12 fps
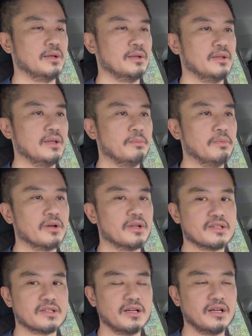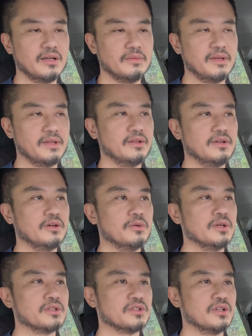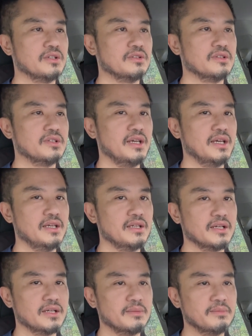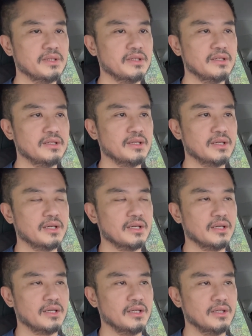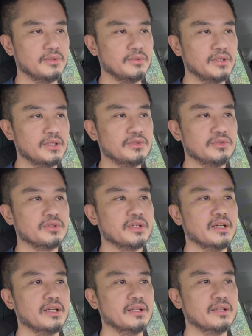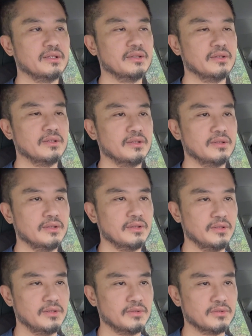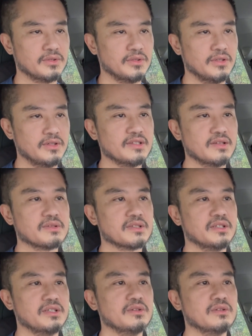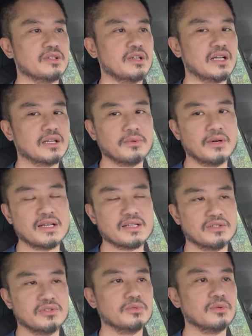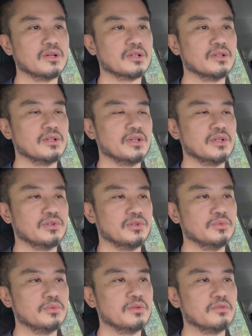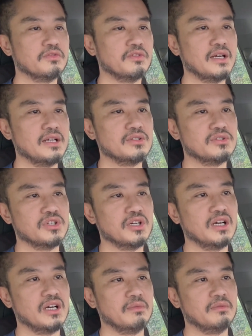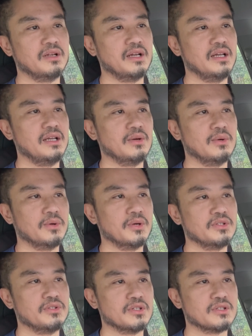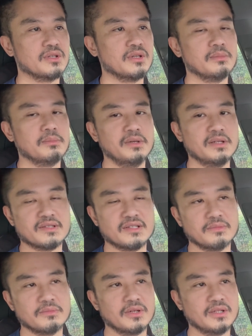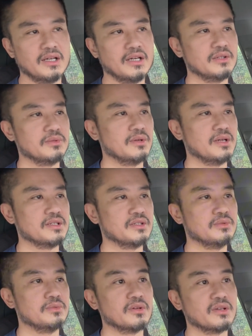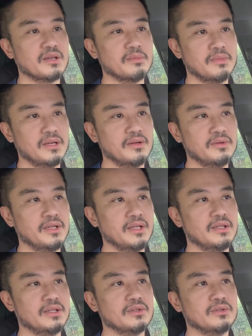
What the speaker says: bought us up, and they're always trying to say, hey, you need to get to learn some skills, otherwise you won't find a job, right? Or just meet someone, otherwise you won't get married, and